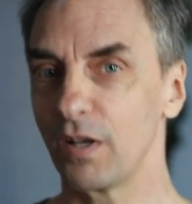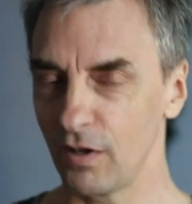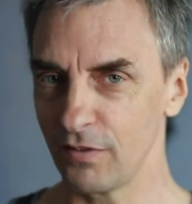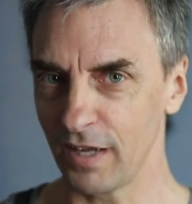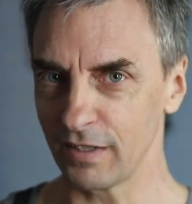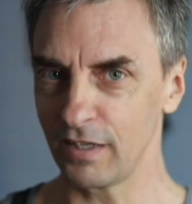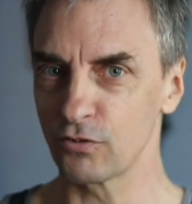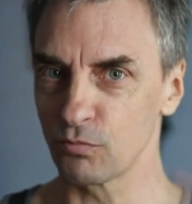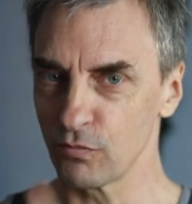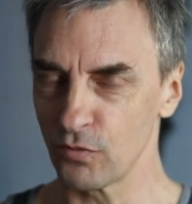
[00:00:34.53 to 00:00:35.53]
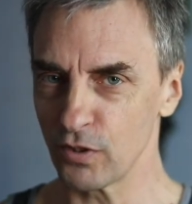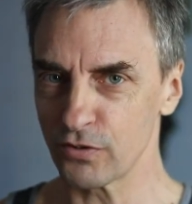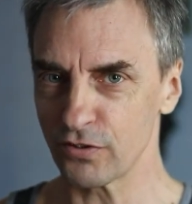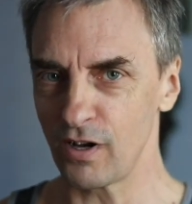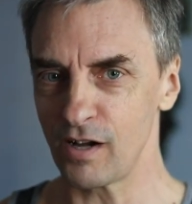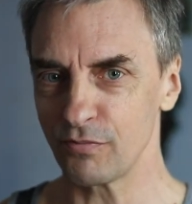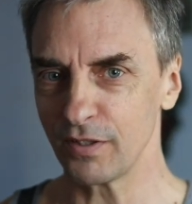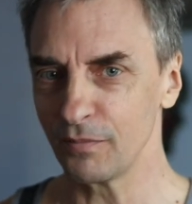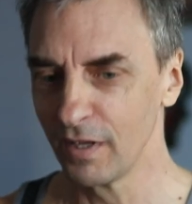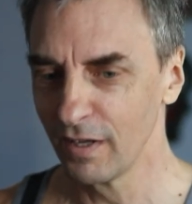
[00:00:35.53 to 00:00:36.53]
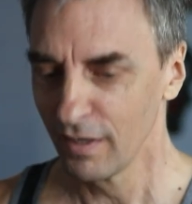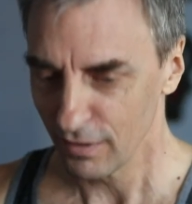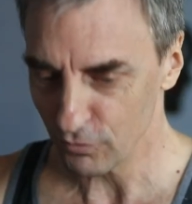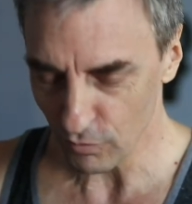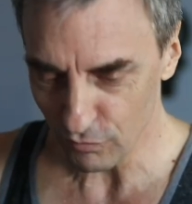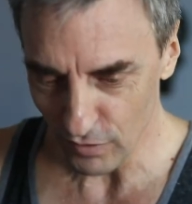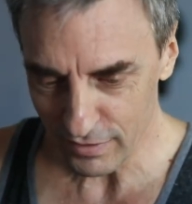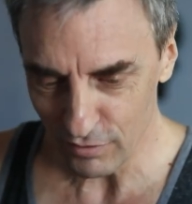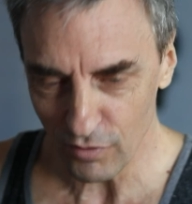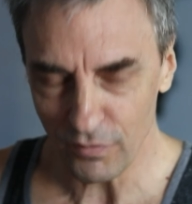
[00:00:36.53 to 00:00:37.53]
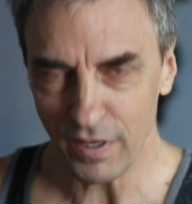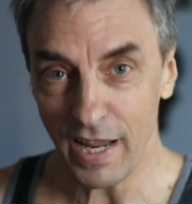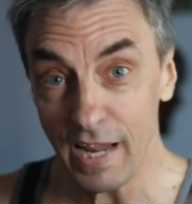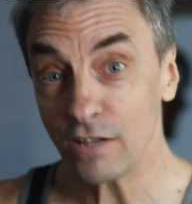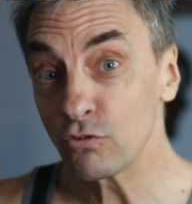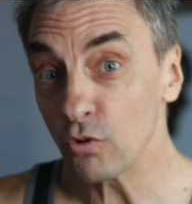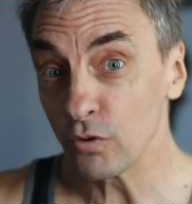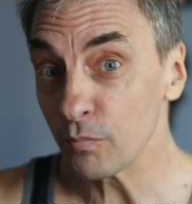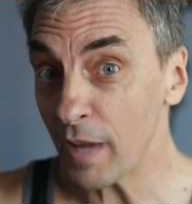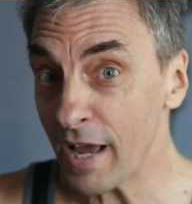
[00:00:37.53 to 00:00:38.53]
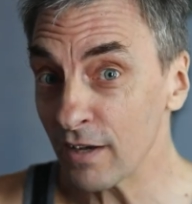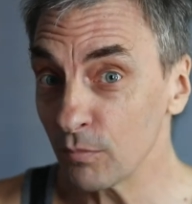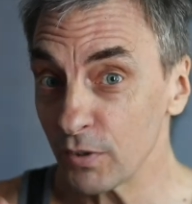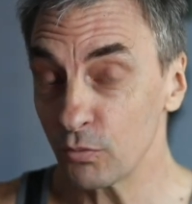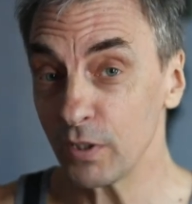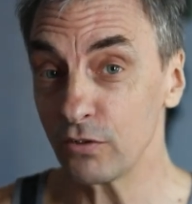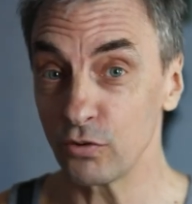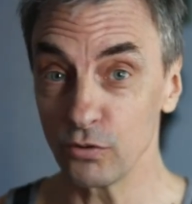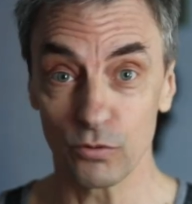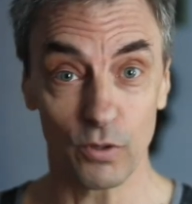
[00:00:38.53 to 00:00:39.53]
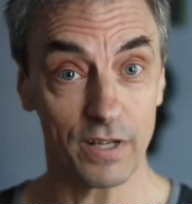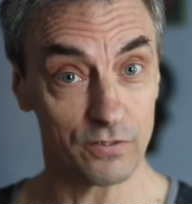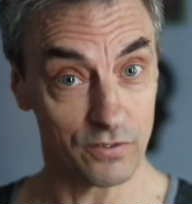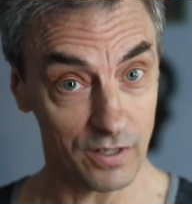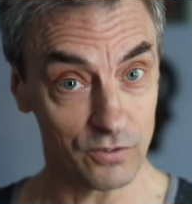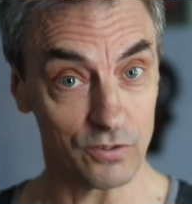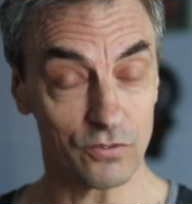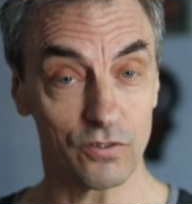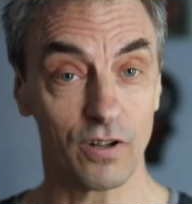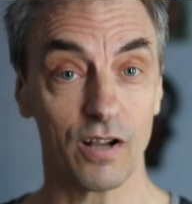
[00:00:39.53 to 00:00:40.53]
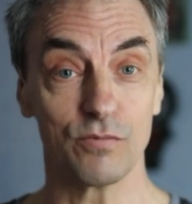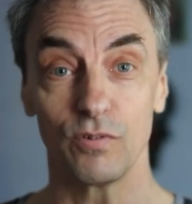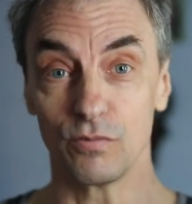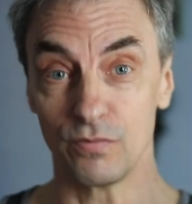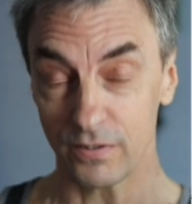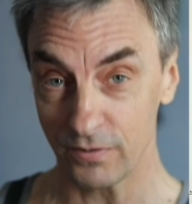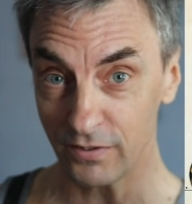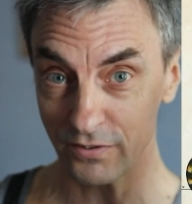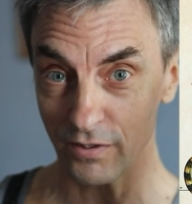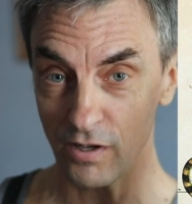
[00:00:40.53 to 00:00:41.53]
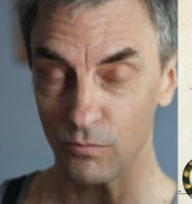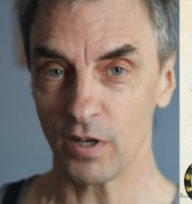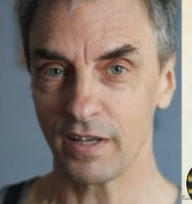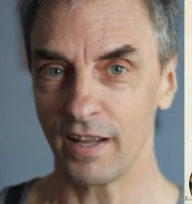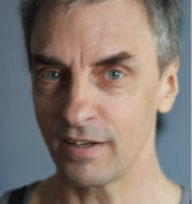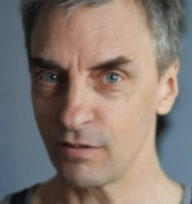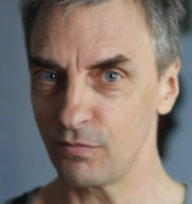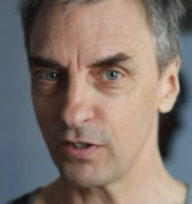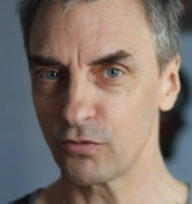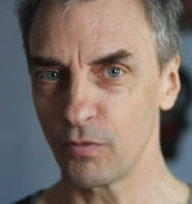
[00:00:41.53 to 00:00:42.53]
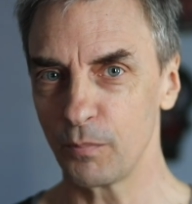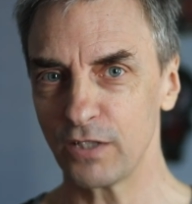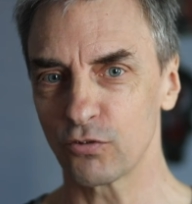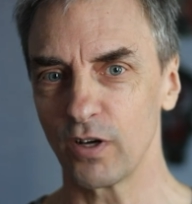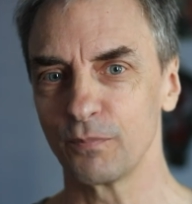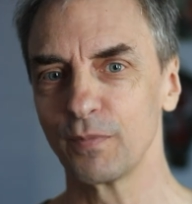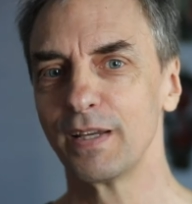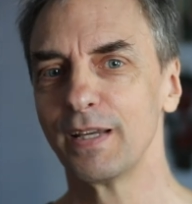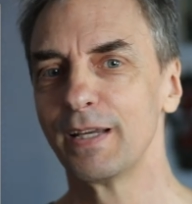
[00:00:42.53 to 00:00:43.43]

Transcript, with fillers: But that gets reversed often. It's reflective of an age-old battle between two great sages, Vashishta on one hand and Vishvamitra.